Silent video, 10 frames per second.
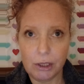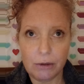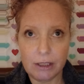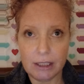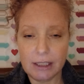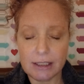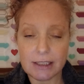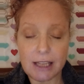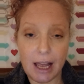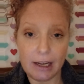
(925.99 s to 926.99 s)
did this.
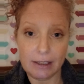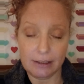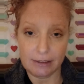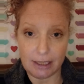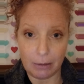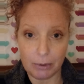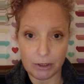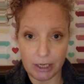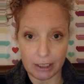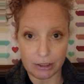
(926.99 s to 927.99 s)
That is a
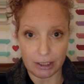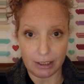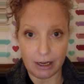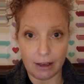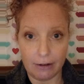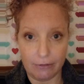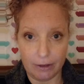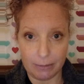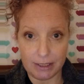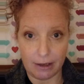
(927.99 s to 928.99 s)
projection of
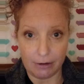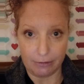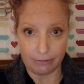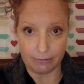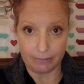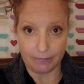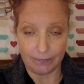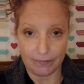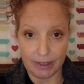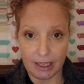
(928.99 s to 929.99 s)
themselves.
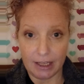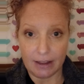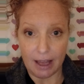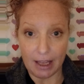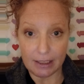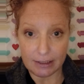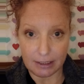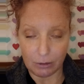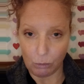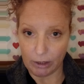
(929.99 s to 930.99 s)
That is
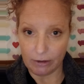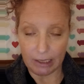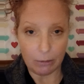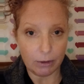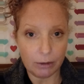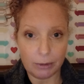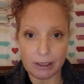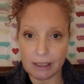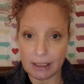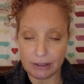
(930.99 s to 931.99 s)
them, whether they want to
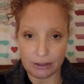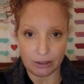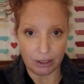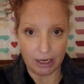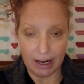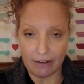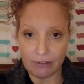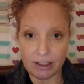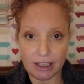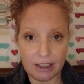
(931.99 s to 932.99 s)
realize it or not.
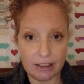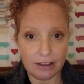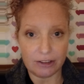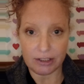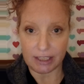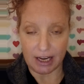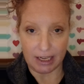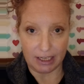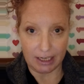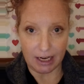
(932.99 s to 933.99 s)
Everything that they're
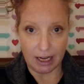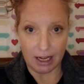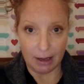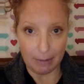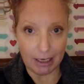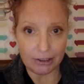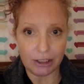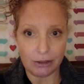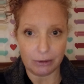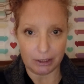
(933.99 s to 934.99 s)
saying about
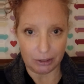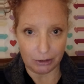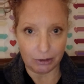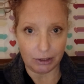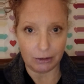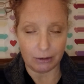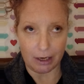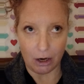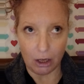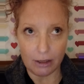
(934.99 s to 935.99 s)
you and to you,
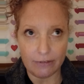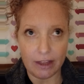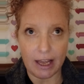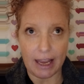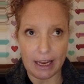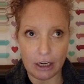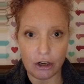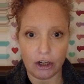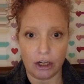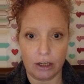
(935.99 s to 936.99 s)
all of that
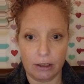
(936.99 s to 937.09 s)
anger